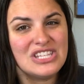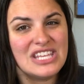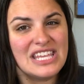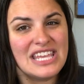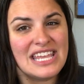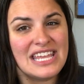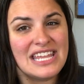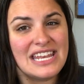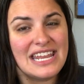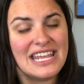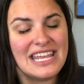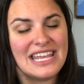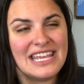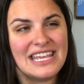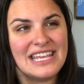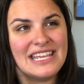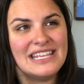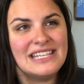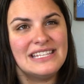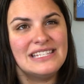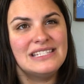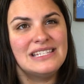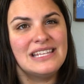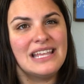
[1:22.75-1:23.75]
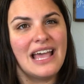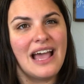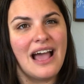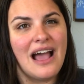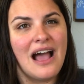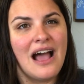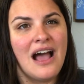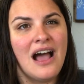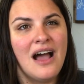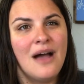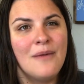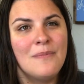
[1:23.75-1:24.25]
It is,
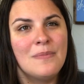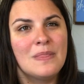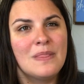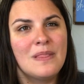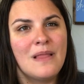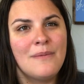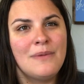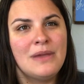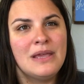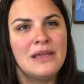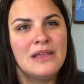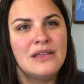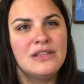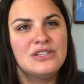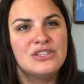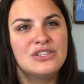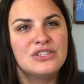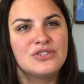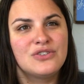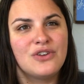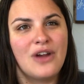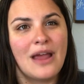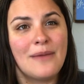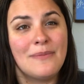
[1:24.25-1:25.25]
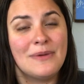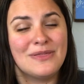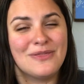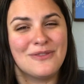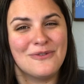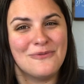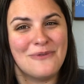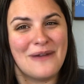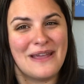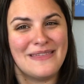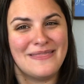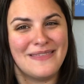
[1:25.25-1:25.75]
let me describe it
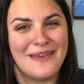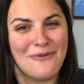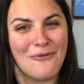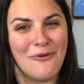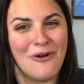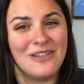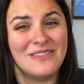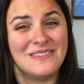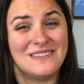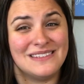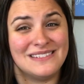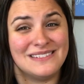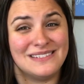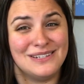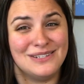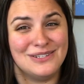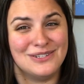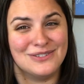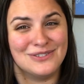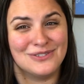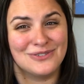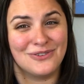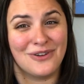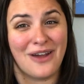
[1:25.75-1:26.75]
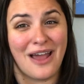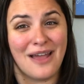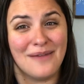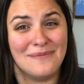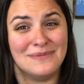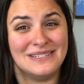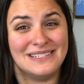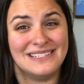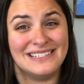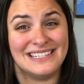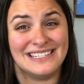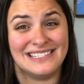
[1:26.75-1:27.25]
the way that Walt Disney
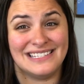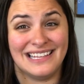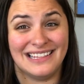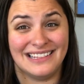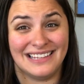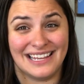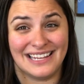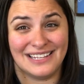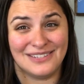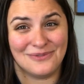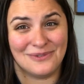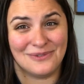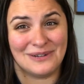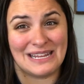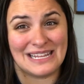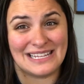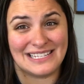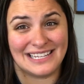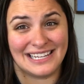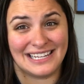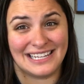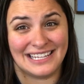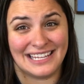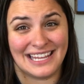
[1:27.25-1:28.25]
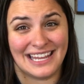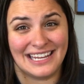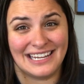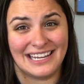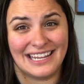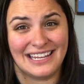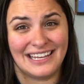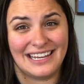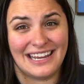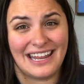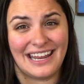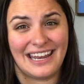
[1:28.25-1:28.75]
described Disneyland when he
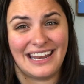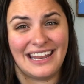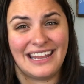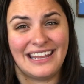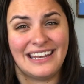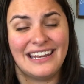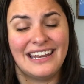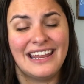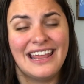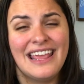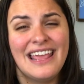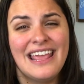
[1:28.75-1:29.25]
dedicated it.